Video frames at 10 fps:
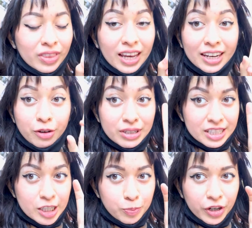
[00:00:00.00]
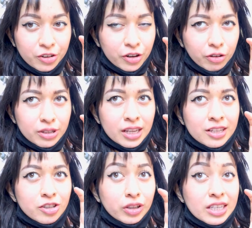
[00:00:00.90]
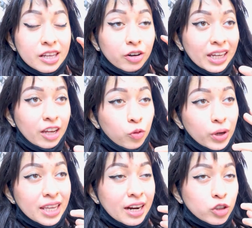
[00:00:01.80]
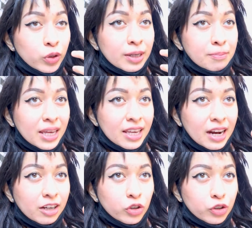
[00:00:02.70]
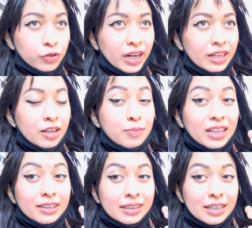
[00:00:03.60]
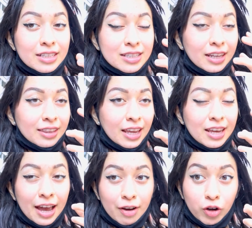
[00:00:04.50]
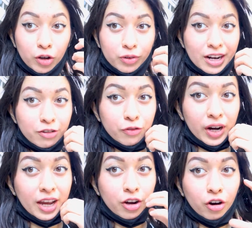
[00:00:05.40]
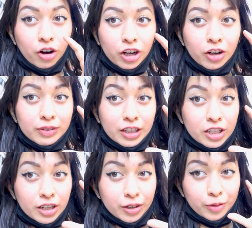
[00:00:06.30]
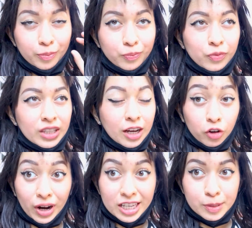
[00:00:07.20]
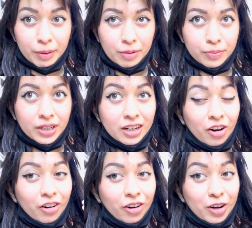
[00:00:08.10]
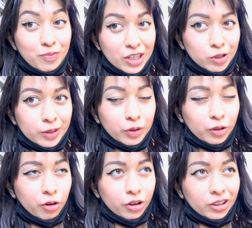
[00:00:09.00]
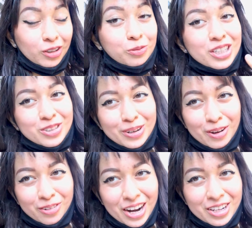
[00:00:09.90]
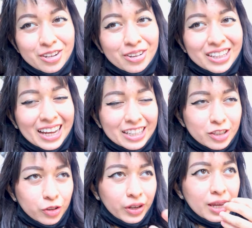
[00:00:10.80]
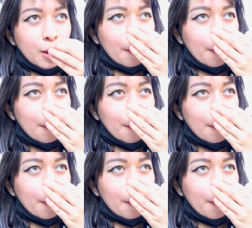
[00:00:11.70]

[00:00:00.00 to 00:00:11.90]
and it was the spring rolls. So they said, okay, we can actually make it allergy friendly, but the thing is that they have already fried all of the rice paper on vegetable oil, which we already know that is soy.